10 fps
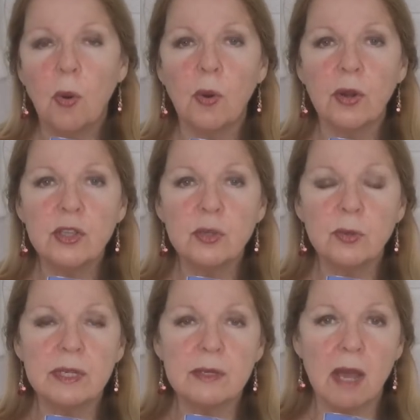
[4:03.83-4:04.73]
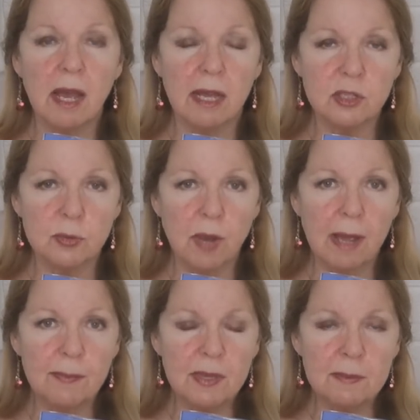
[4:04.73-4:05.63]
or you could uh,
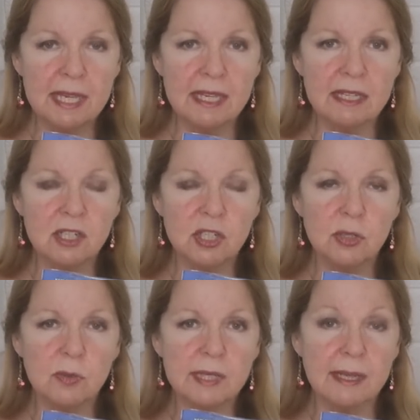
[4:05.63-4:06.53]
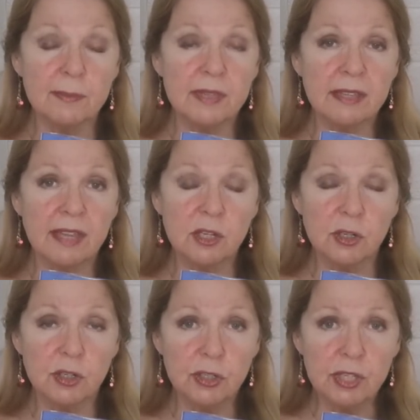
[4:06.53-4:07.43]
drop them into something that
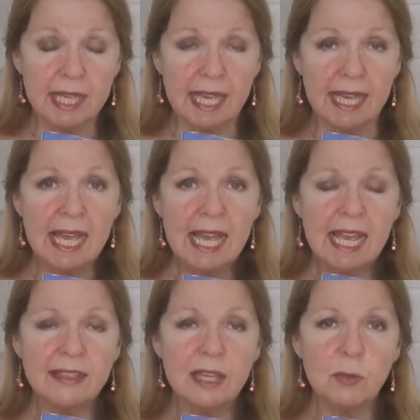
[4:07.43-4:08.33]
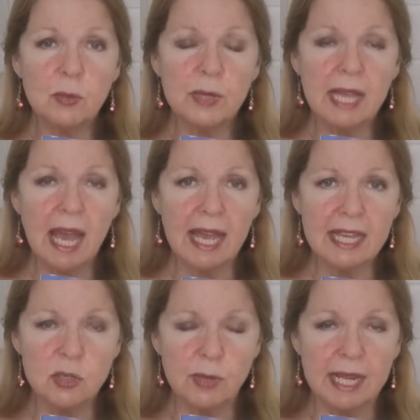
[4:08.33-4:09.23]
you're cooking and they would
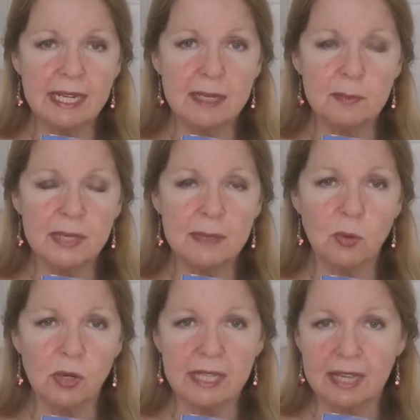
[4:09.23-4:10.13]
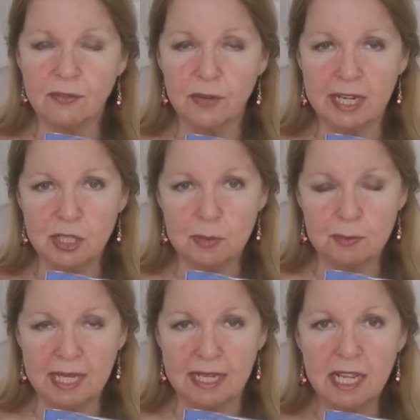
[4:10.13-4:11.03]
rehydrate and be more like fresh
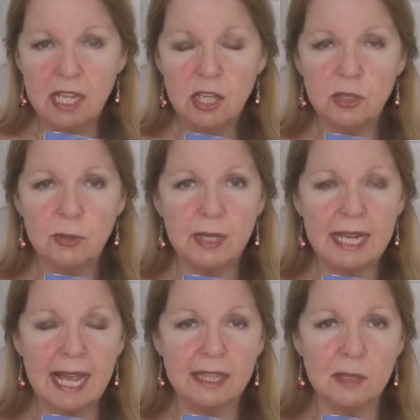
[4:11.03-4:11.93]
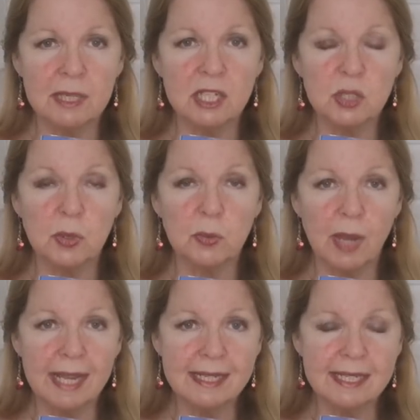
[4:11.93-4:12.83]
meat. You could add them into a
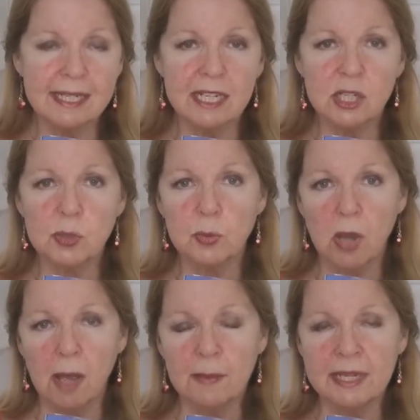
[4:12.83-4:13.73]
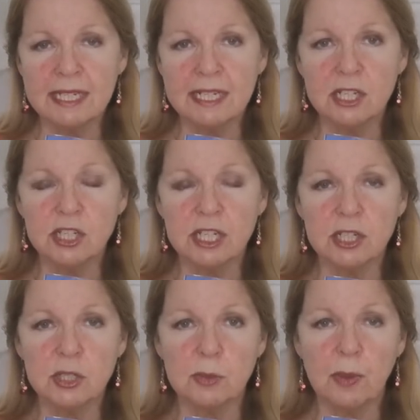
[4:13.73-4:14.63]
rice dish, ramen dish,
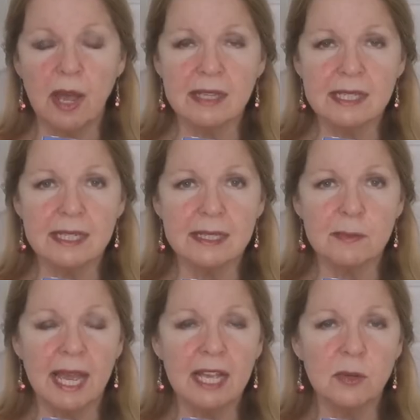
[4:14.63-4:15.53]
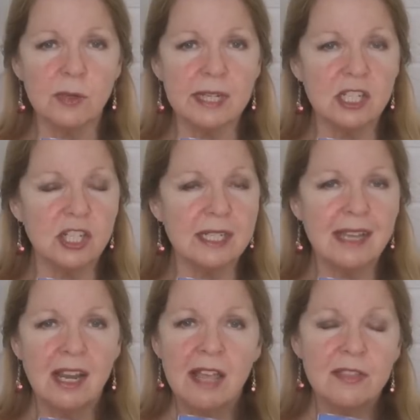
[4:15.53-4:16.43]
into pastas, macaroni and
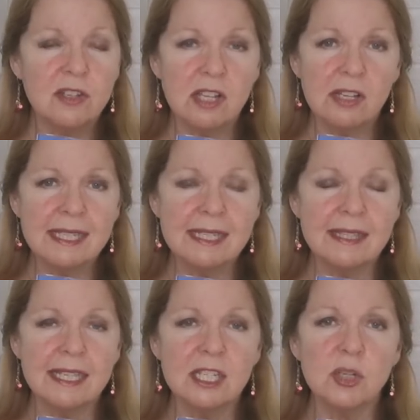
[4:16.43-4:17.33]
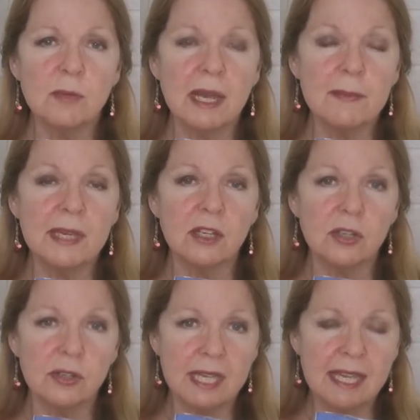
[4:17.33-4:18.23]
cheese. There's all kinds of things you might be
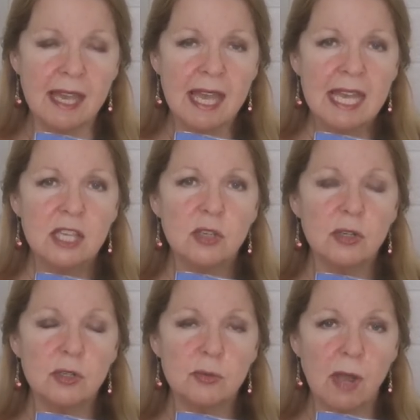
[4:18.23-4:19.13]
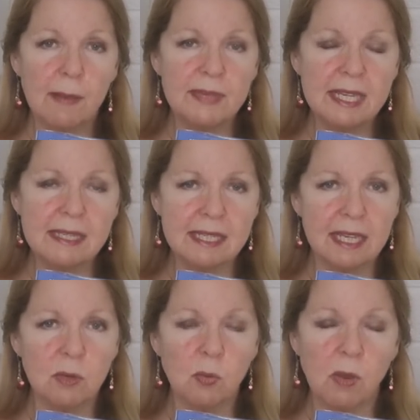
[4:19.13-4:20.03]
cooking. You could drop these
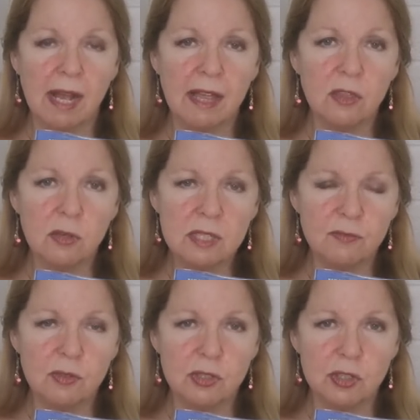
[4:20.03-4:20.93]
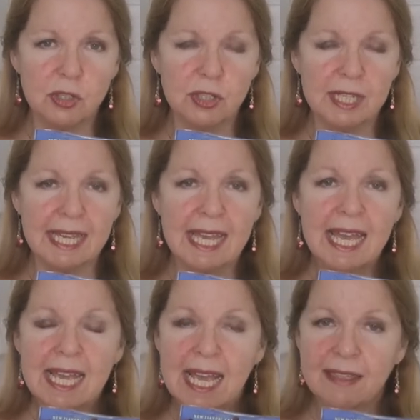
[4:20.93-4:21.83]
in while those foods are cooking
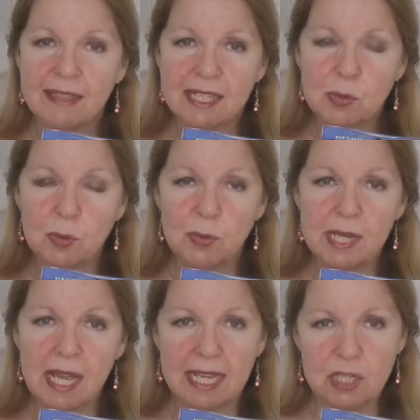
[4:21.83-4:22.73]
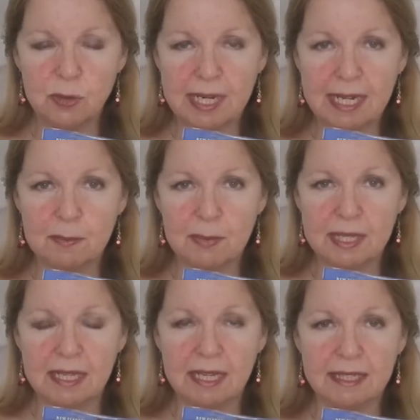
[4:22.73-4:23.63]
and this would rehydrate and
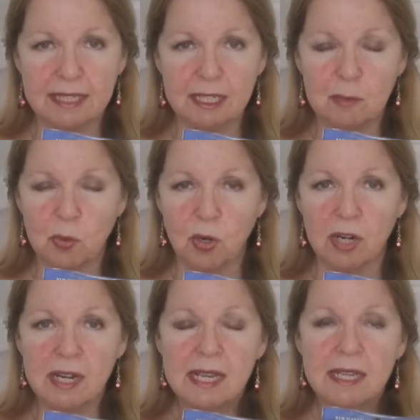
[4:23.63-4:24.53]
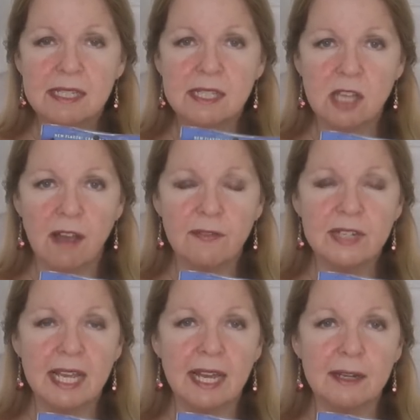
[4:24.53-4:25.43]
be a little more
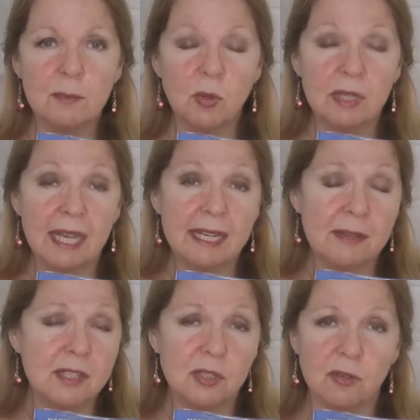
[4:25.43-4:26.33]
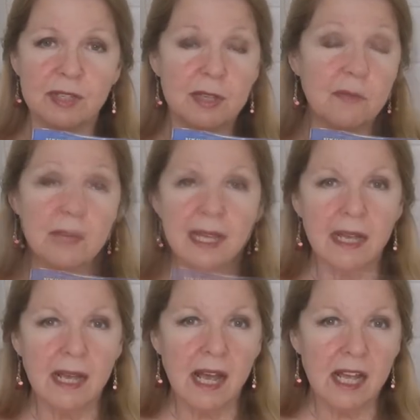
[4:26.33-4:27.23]
soft and more like a serving of meat.